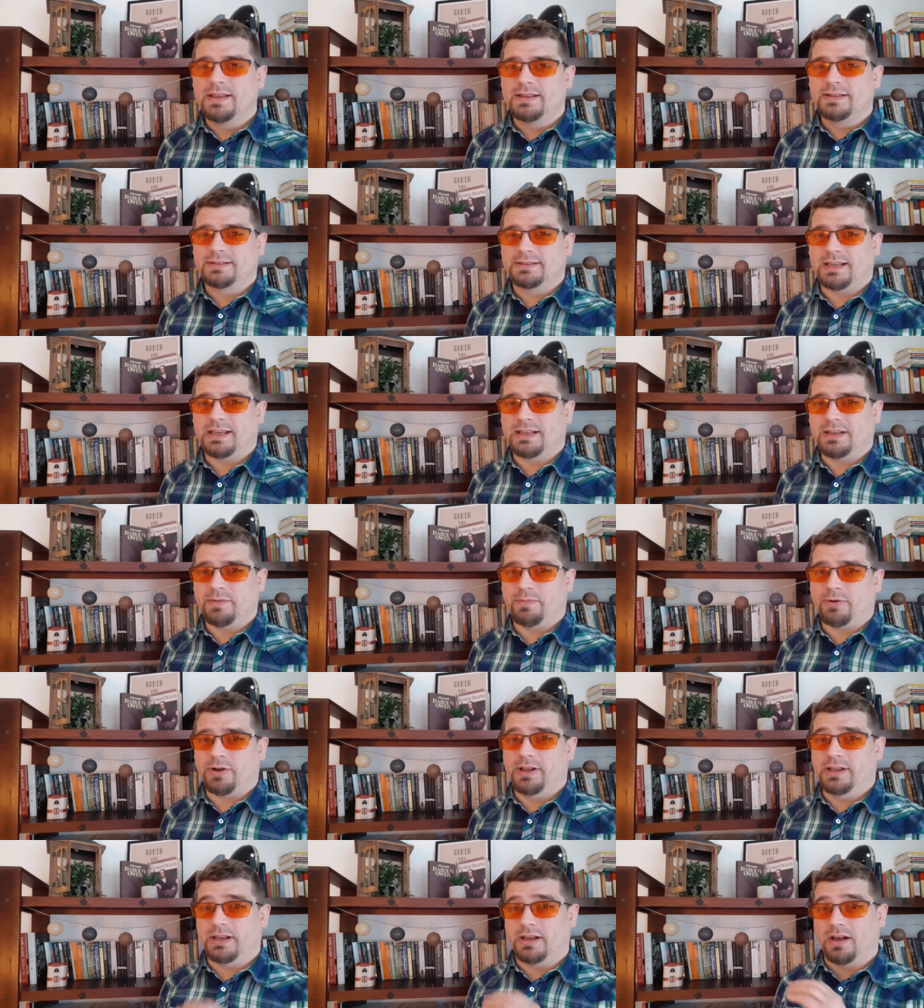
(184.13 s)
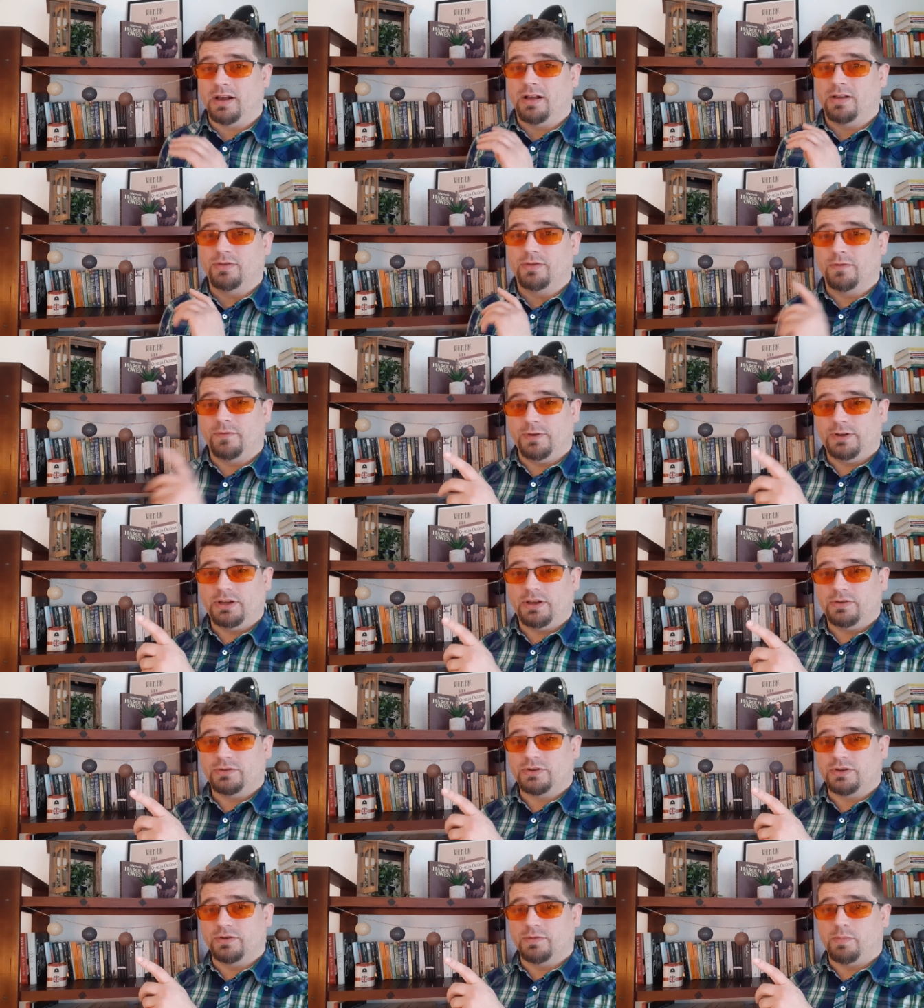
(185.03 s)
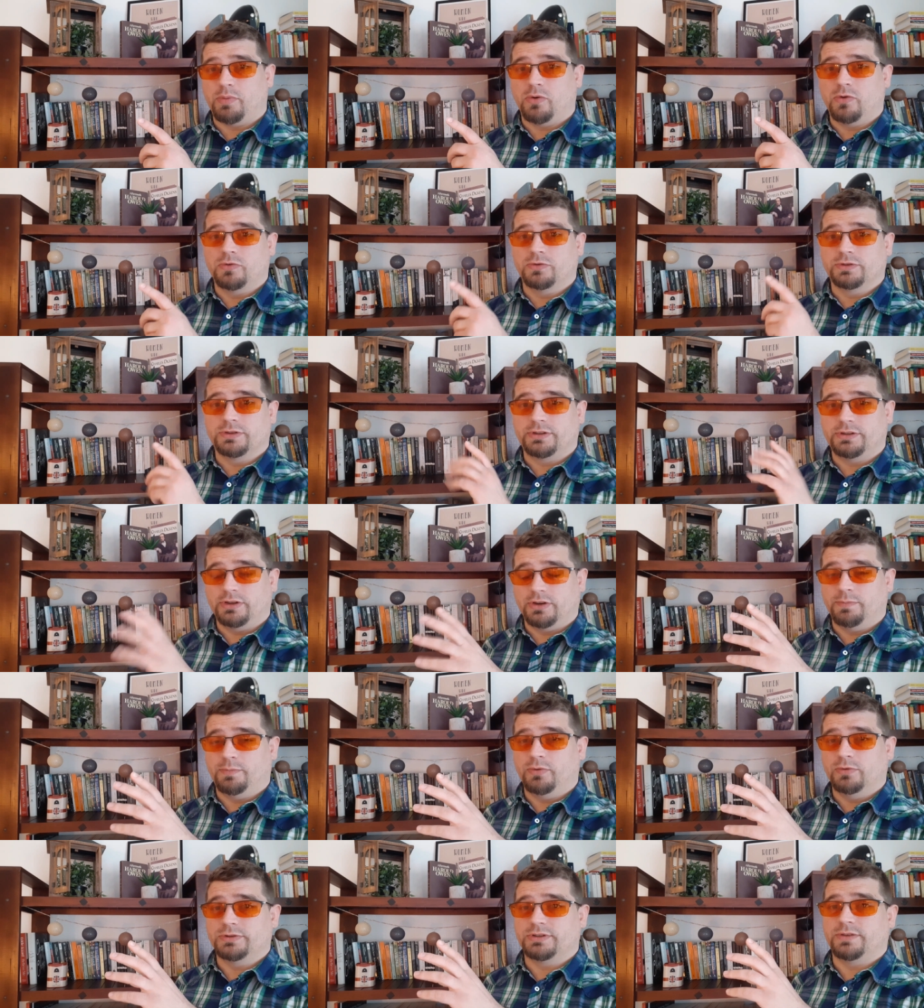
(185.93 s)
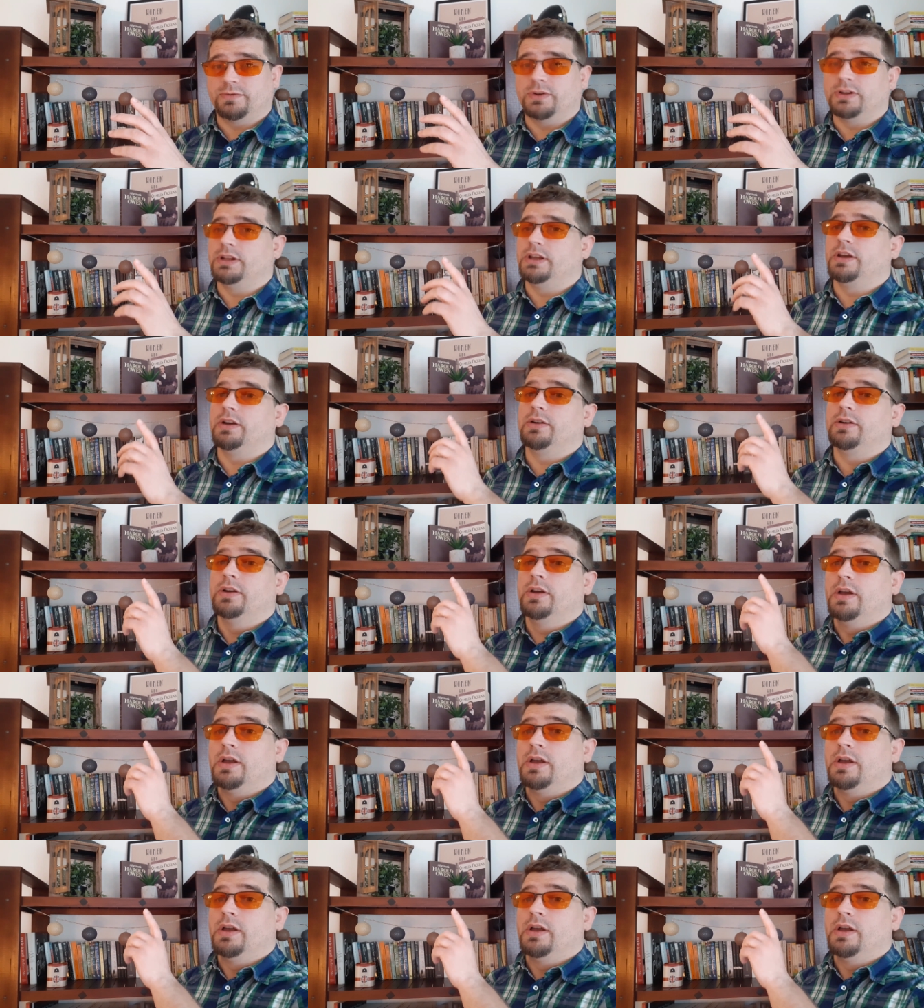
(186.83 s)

Take a break. The video is going to pause. You can pause the video.